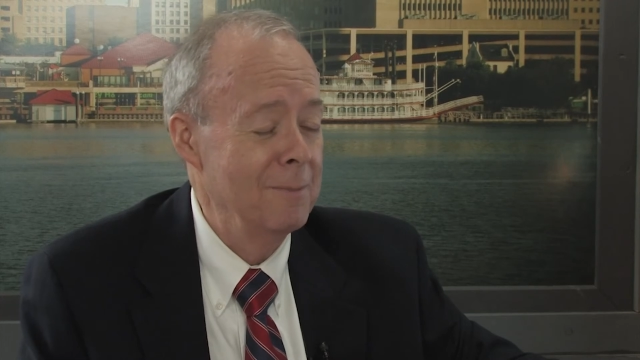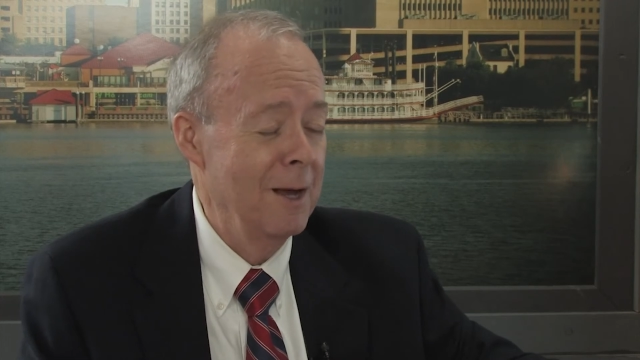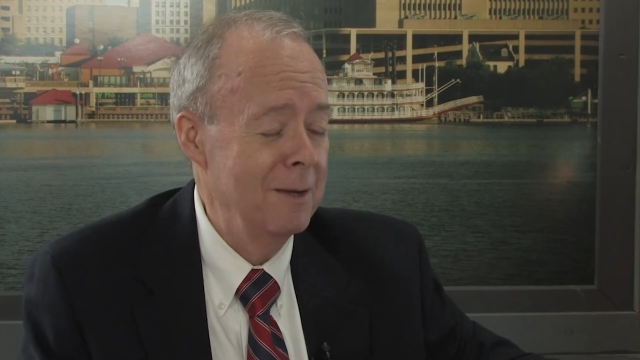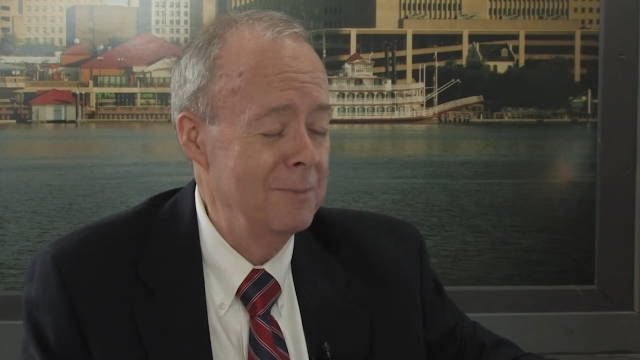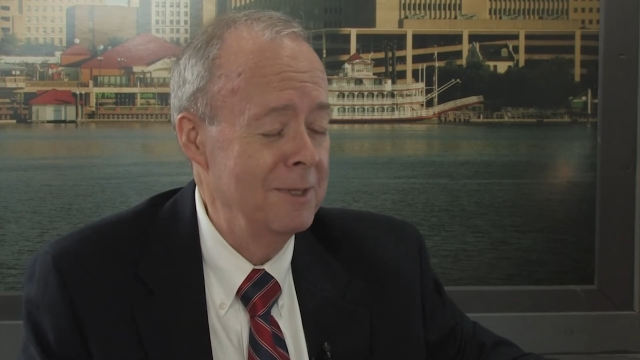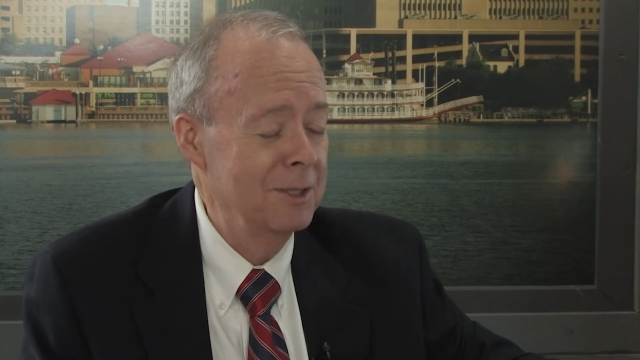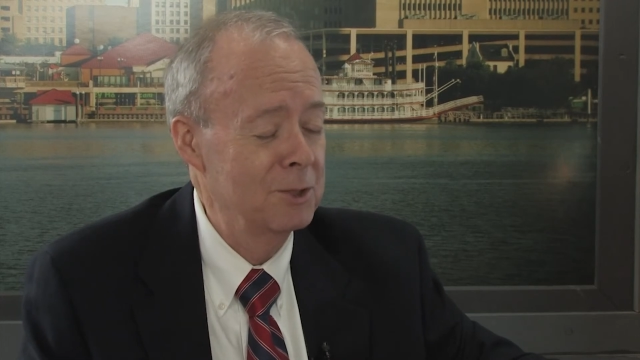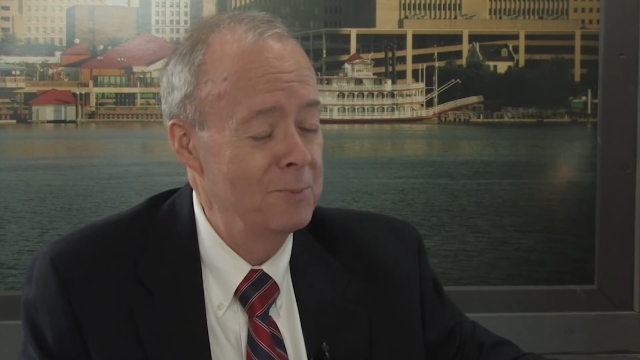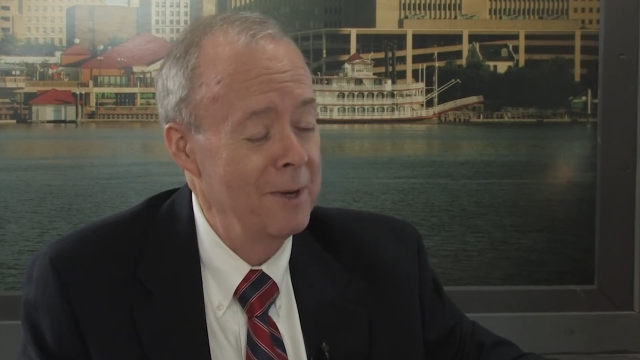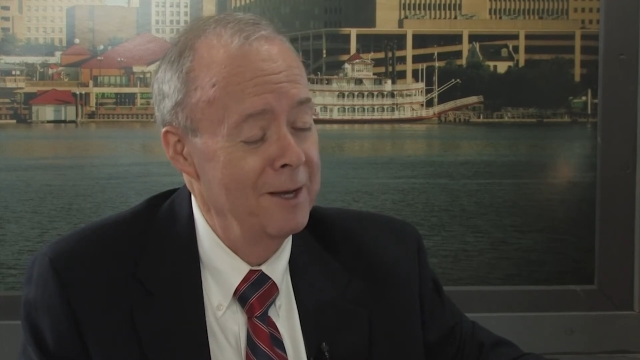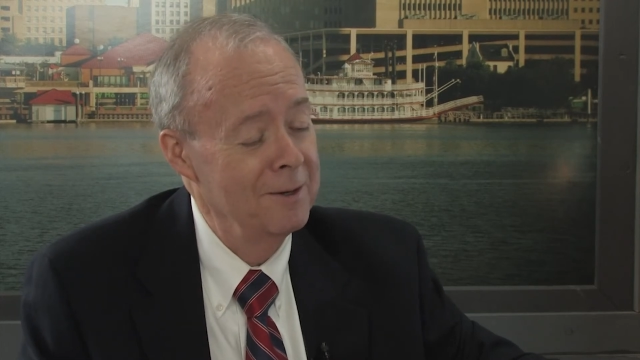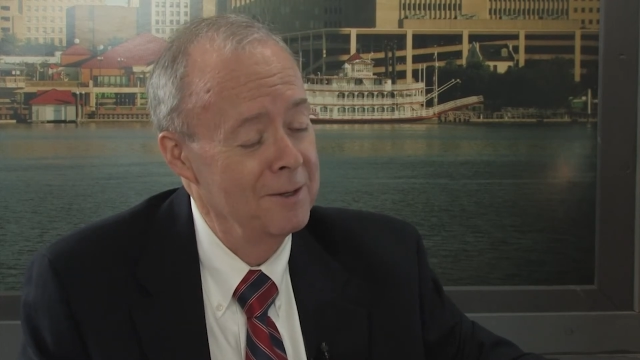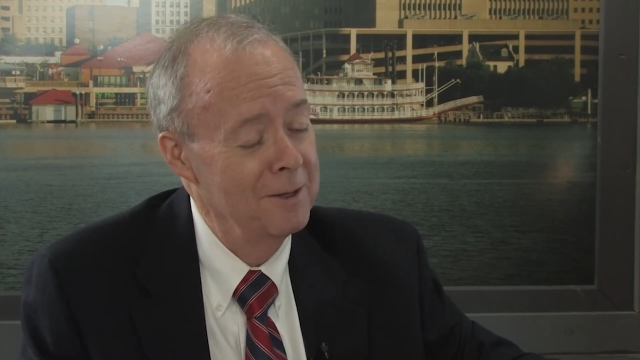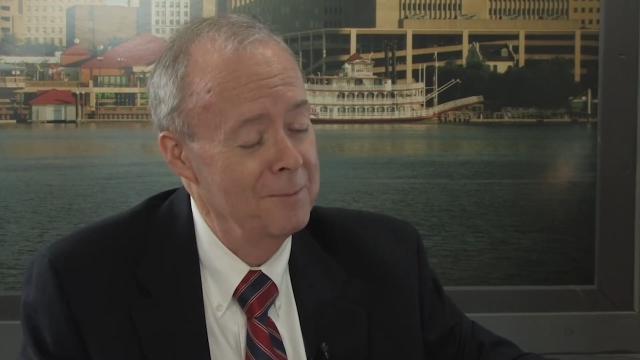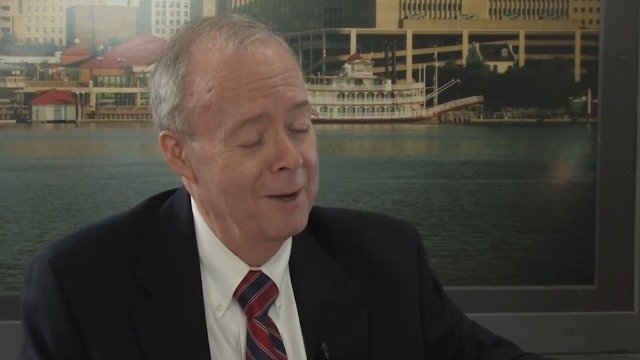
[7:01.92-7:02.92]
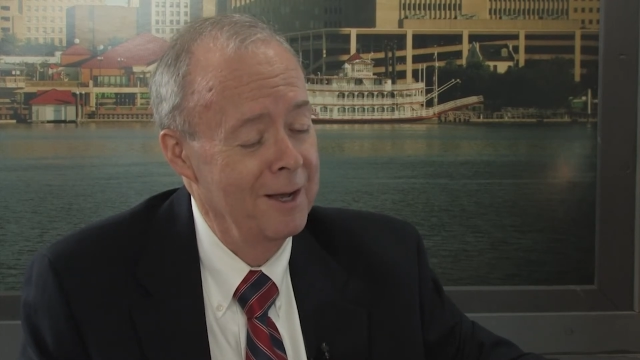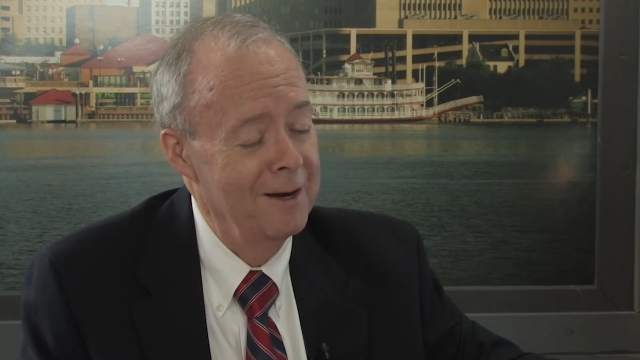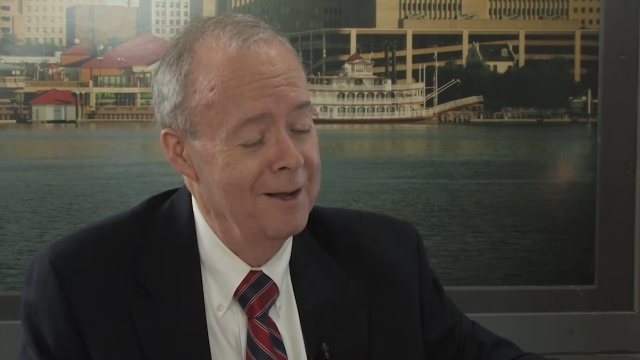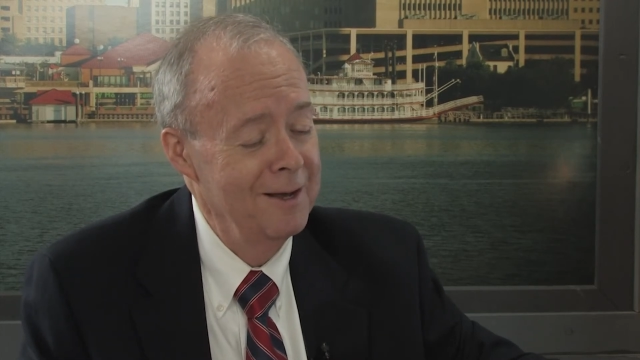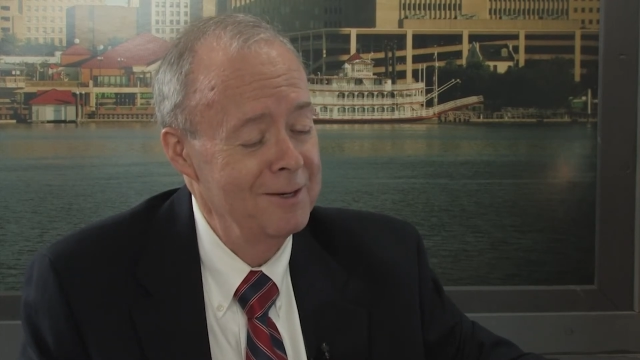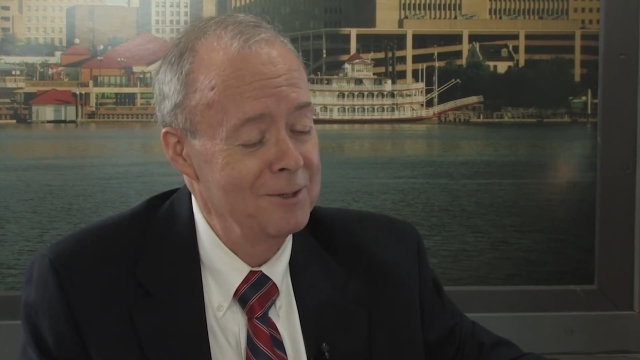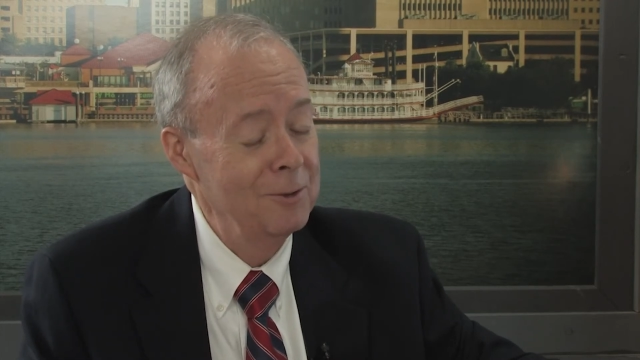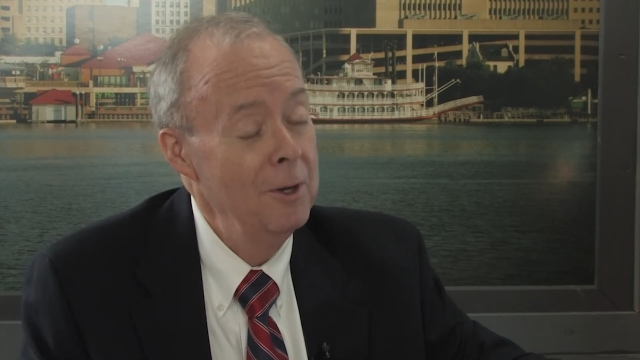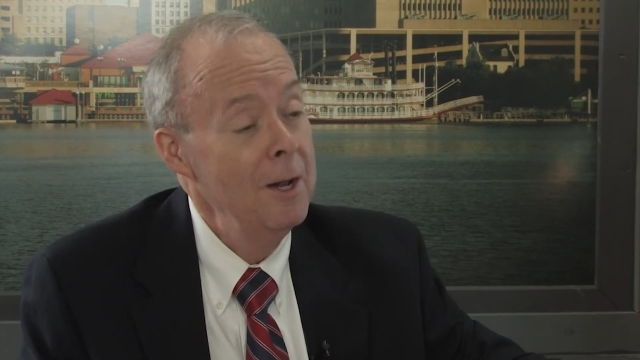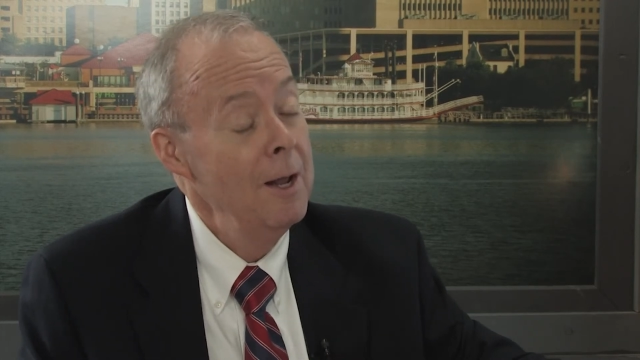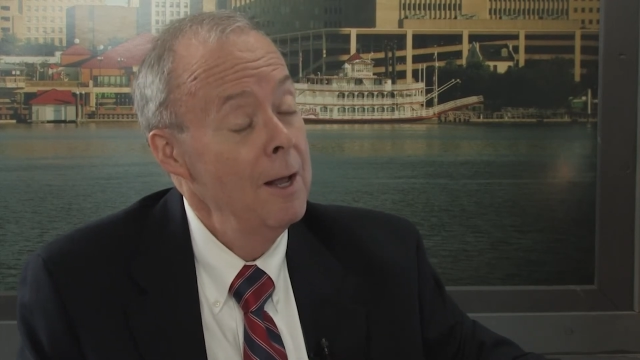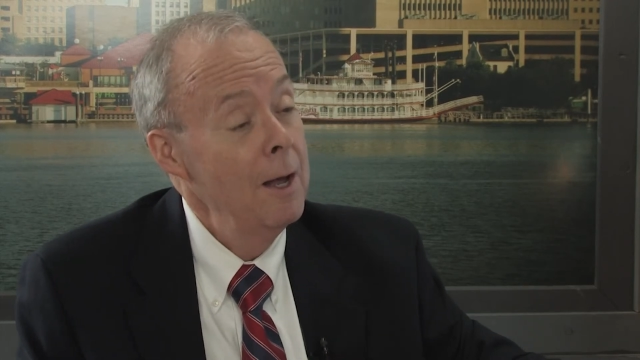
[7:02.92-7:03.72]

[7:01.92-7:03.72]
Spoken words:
might be expanded, they might not to.